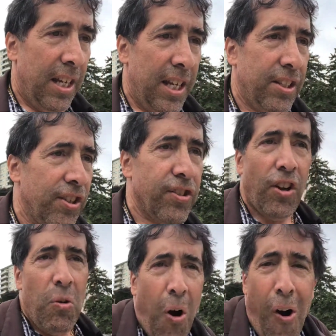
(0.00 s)
It's
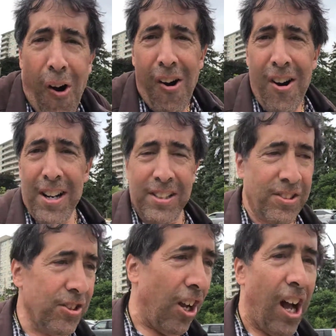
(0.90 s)
so hard and
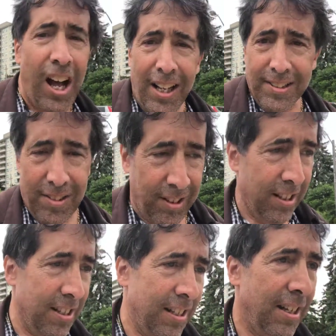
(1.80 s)
such a hustle.
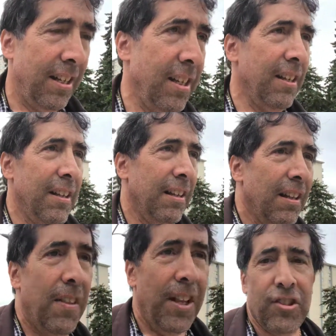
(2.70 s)

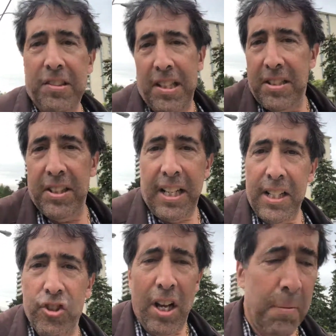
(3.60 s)
That's just easier to get a
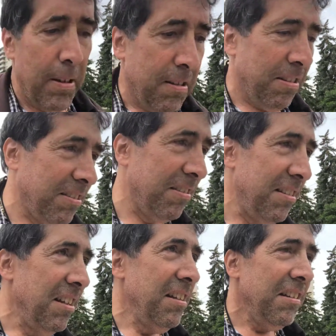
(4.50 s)
job.
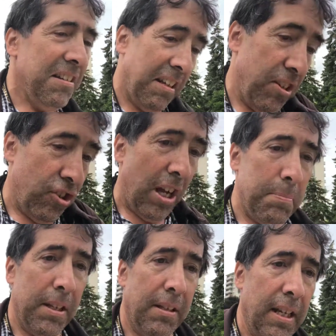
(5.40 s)
You get a job,
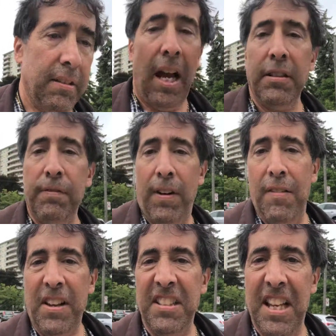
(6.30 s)
you get 9 to 5,
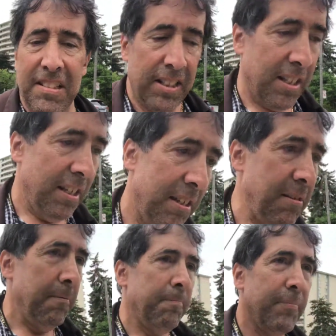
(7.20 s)
fantastic.
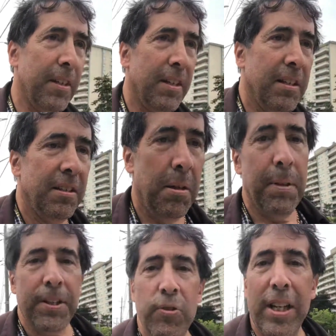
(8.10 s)
But
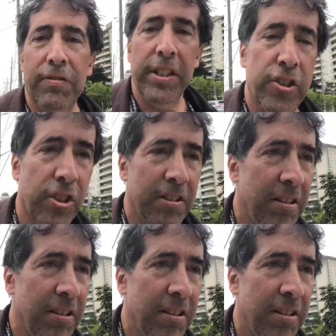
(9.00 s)
then who gets rich?